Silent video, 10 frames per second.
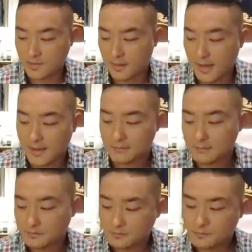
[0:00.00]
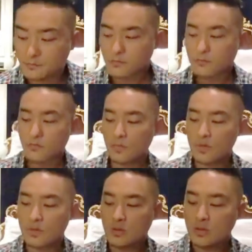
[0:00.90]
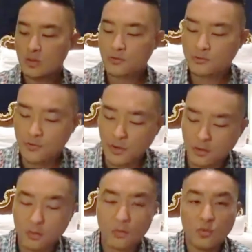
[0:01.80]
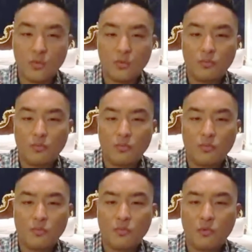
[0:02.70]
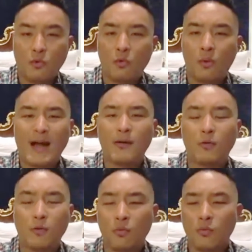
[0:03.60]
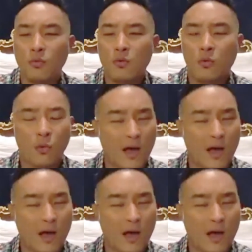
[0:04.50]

Okay, someone say amen. So, what?